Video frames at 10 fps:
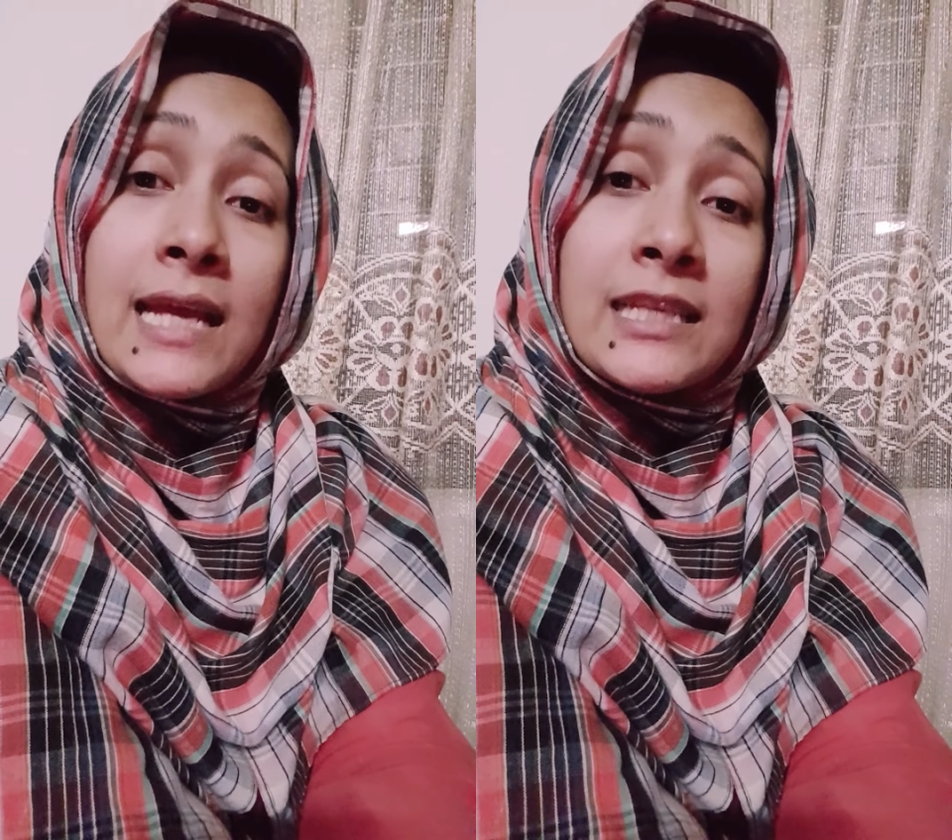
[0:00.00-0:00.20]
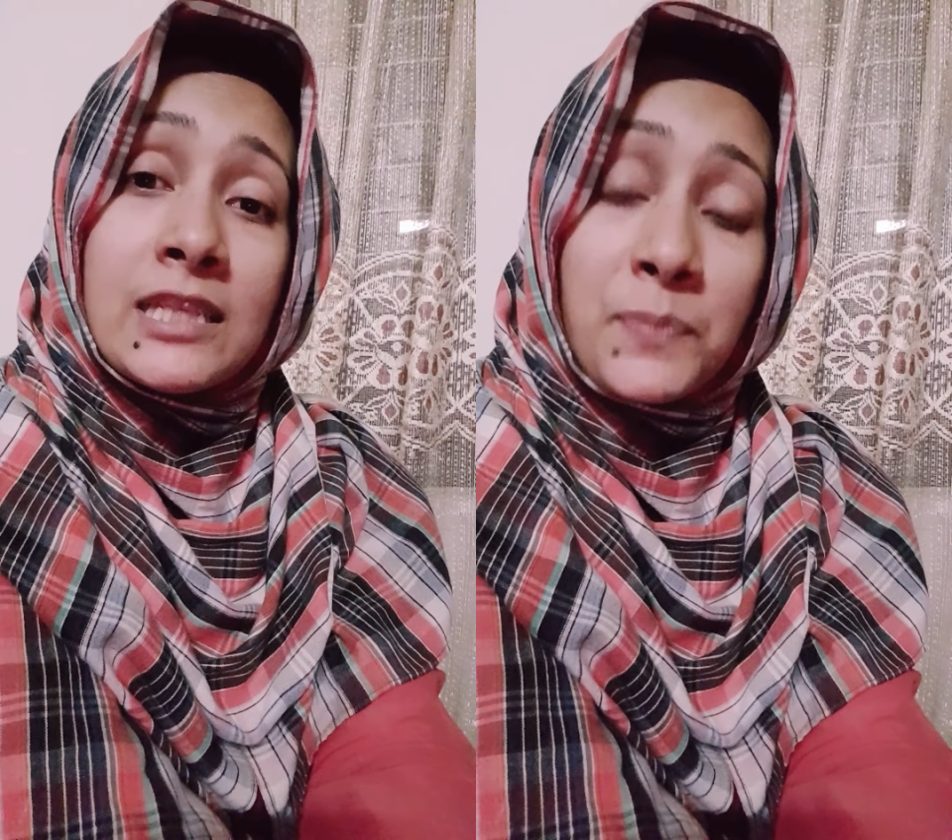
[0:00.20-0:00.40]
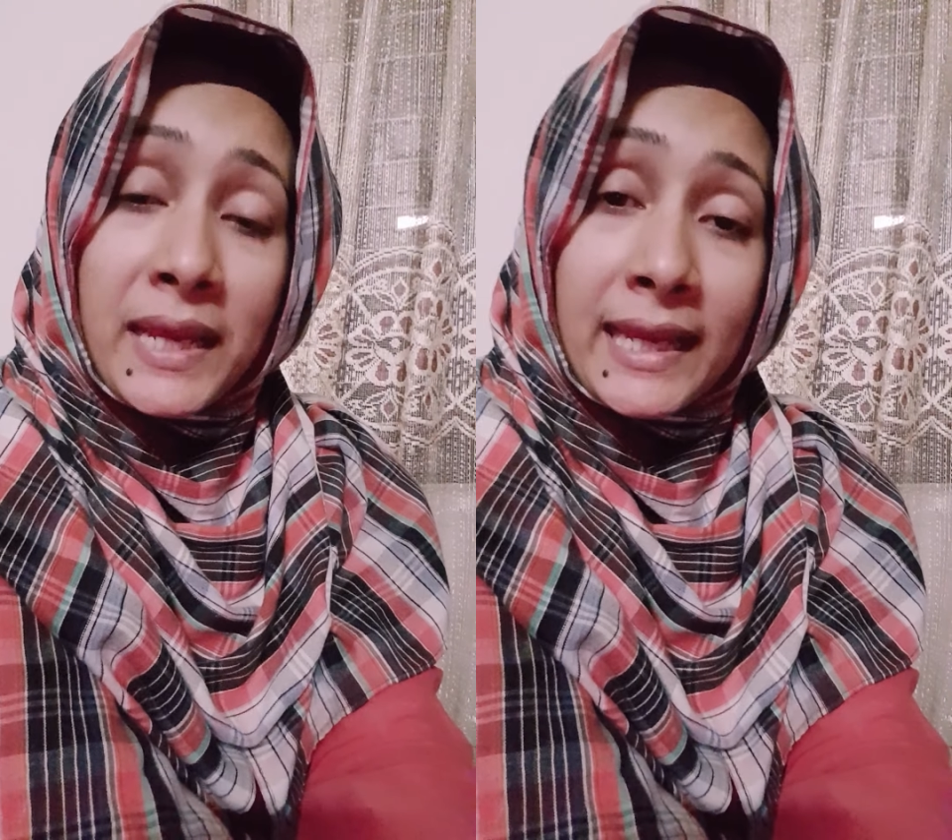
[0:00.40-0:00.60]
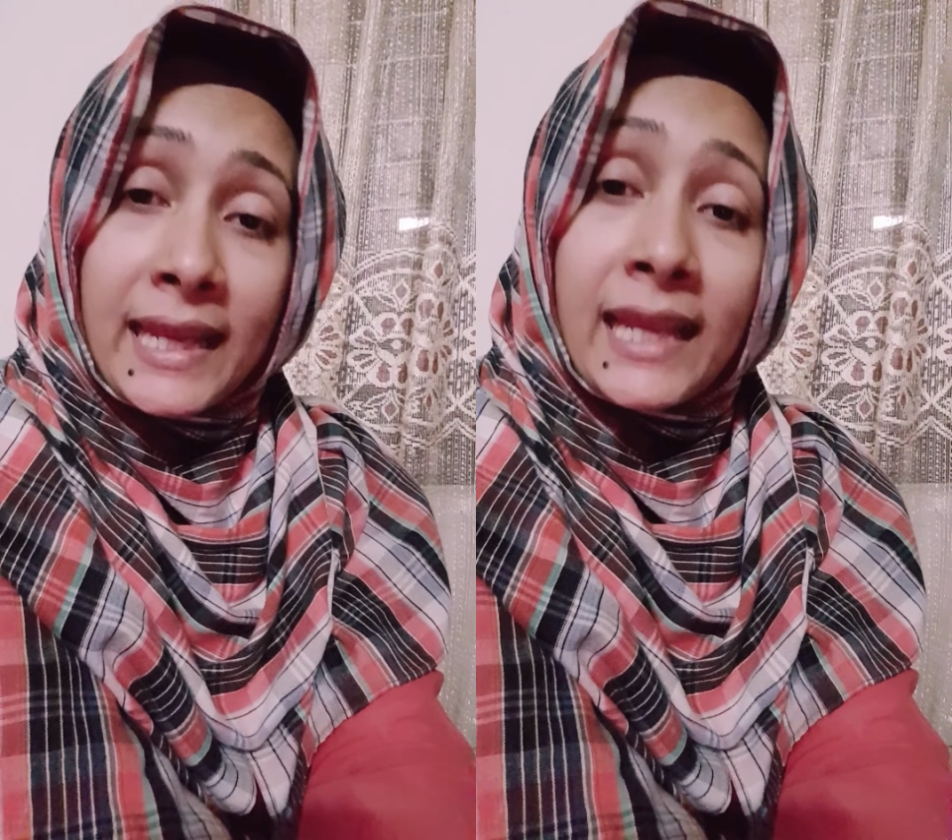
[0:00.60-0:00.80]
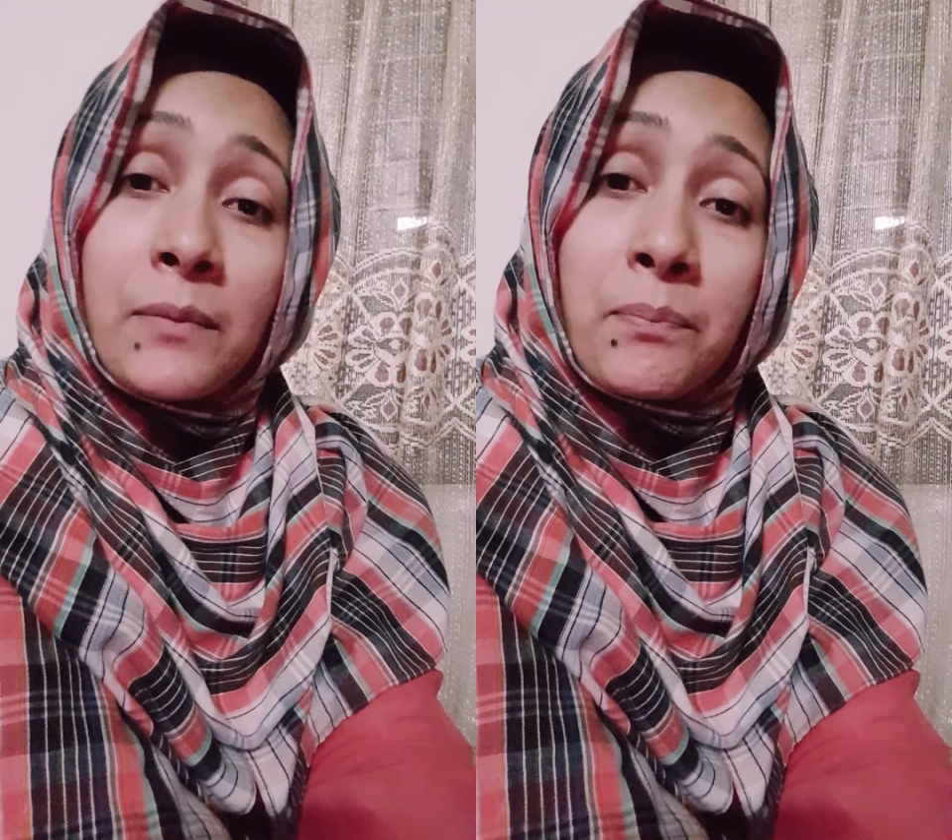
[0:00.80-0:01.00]

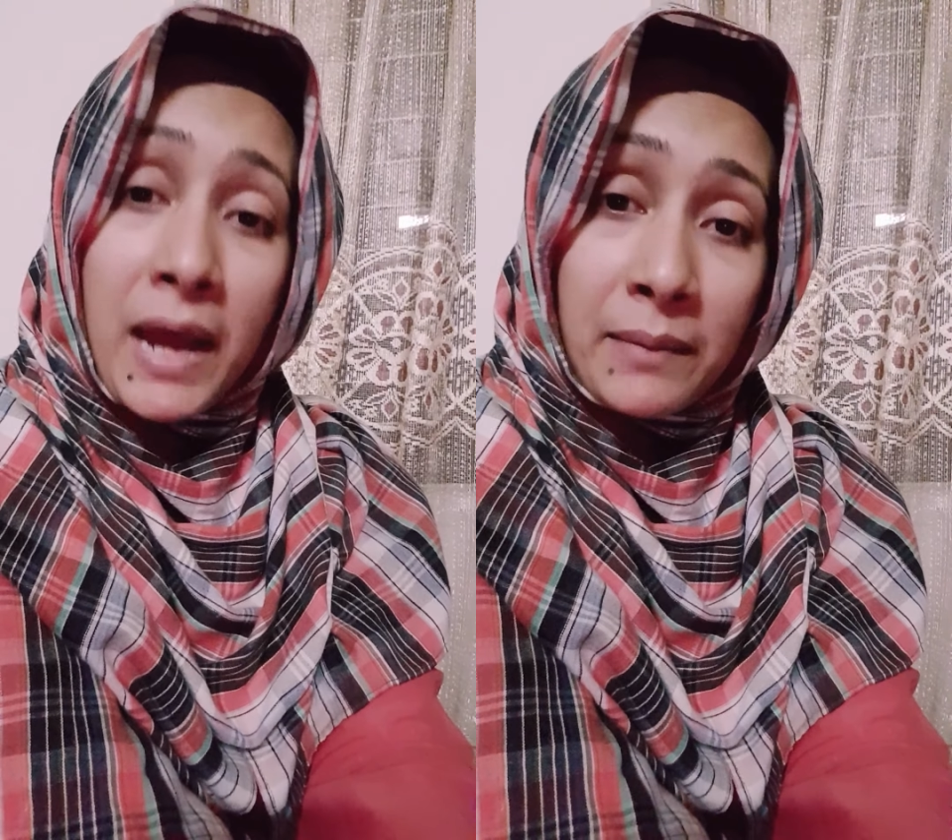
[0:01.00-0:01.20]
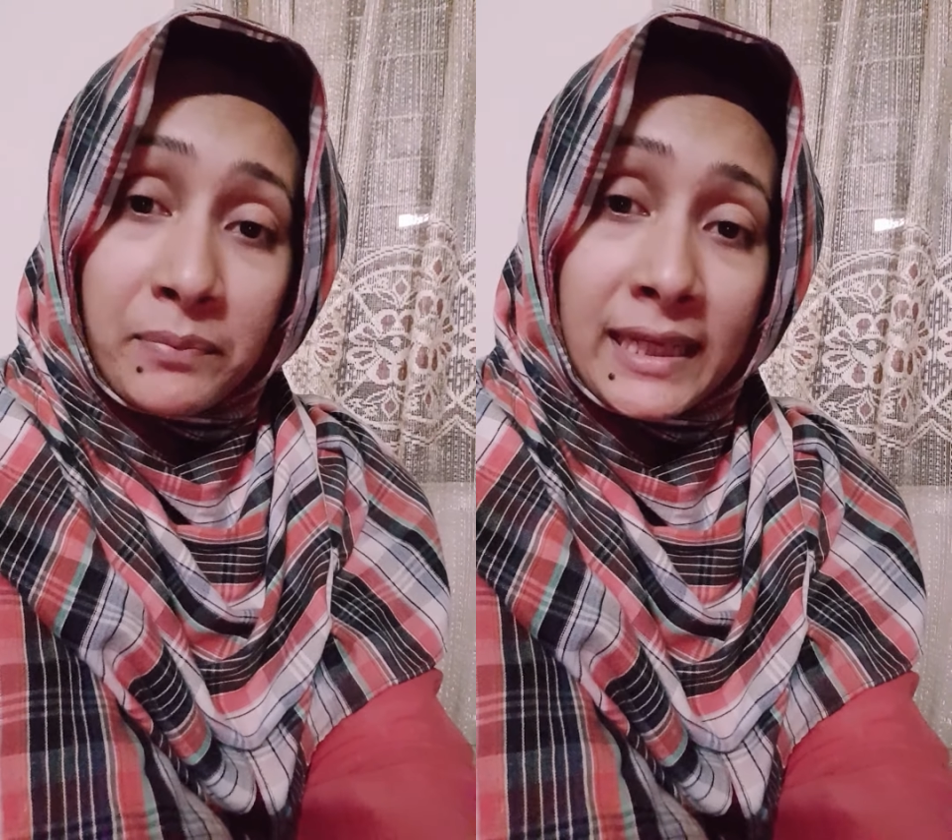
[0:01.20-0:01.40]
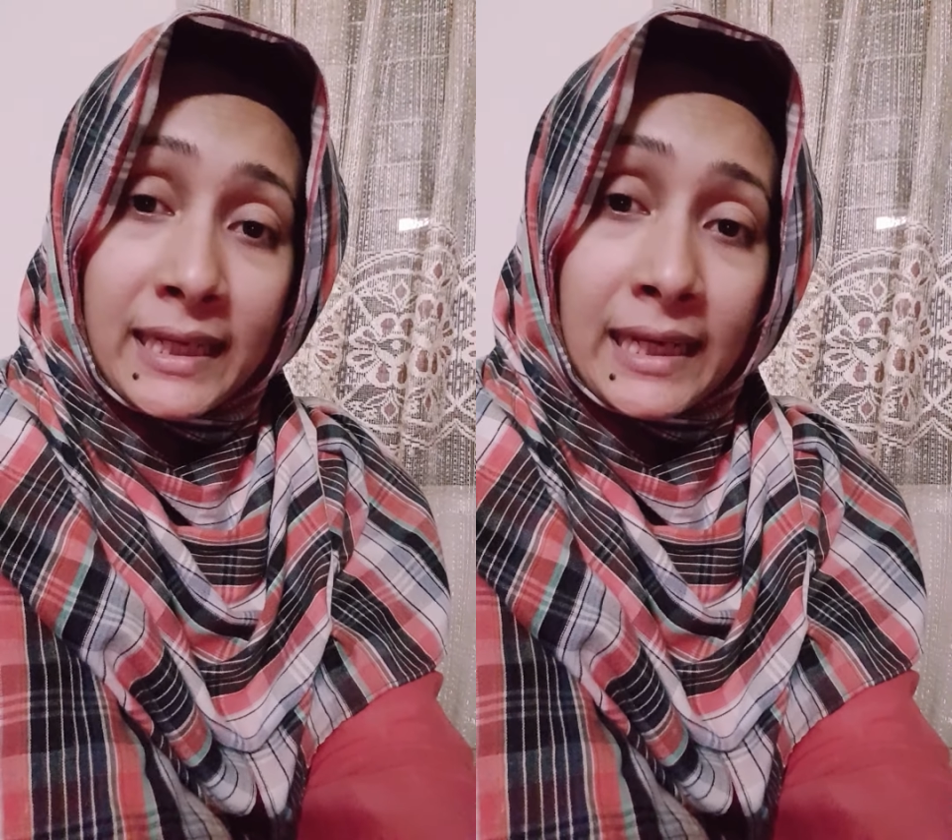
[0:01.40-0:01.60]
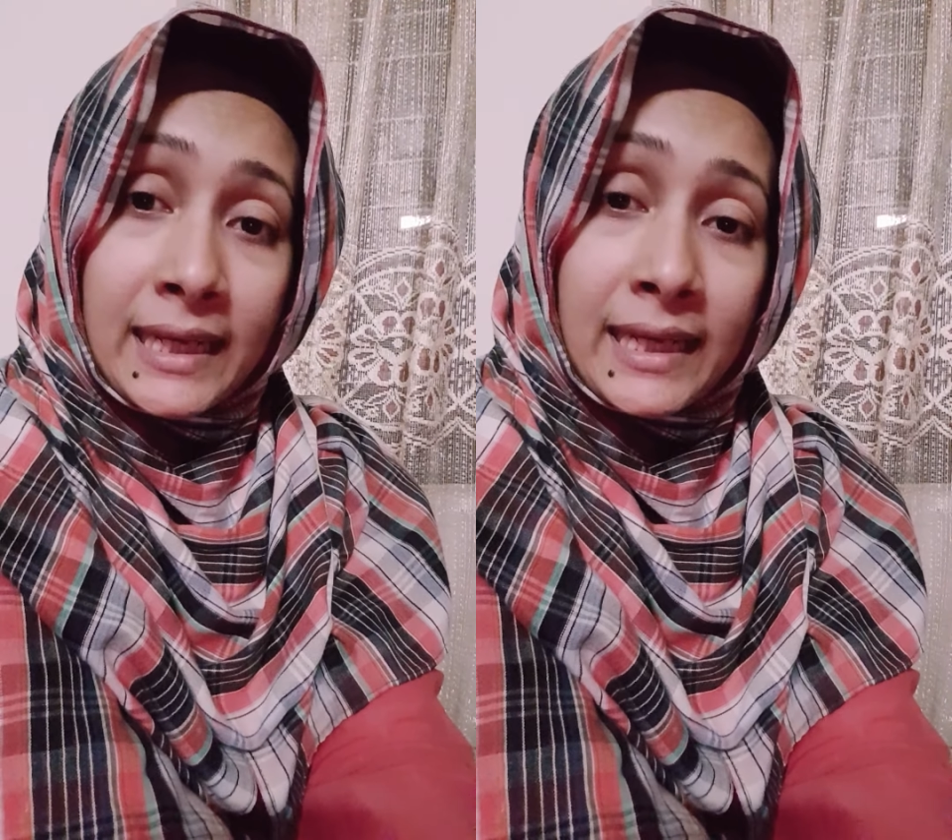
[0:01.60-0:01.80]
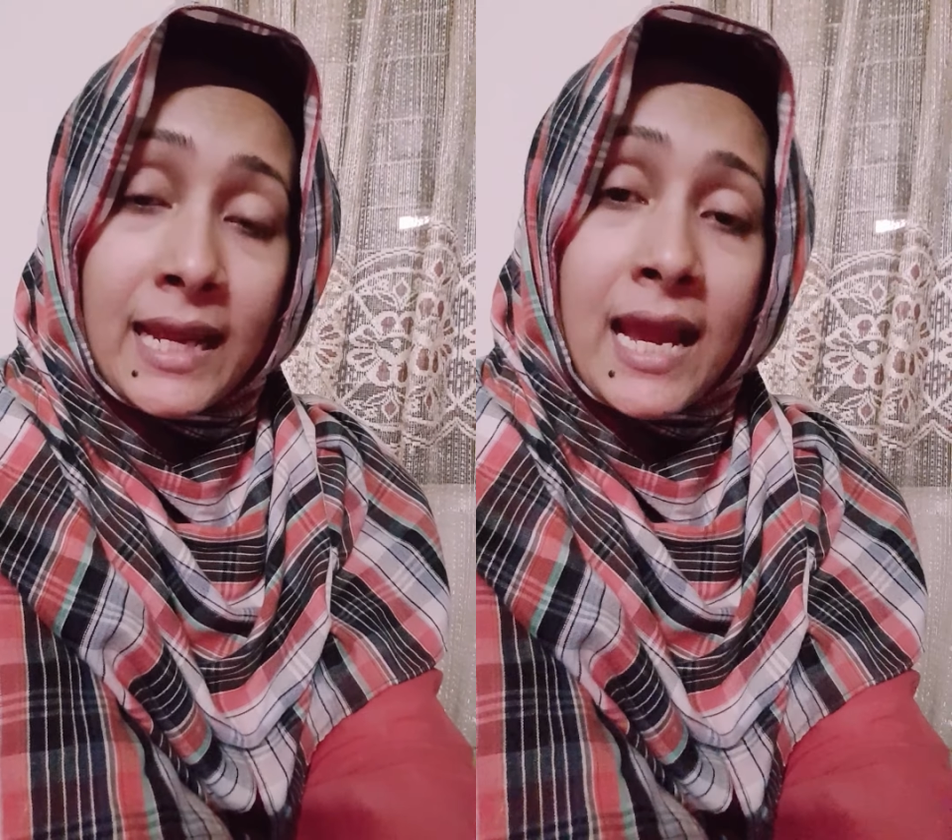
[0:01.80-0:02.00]
speaking publicly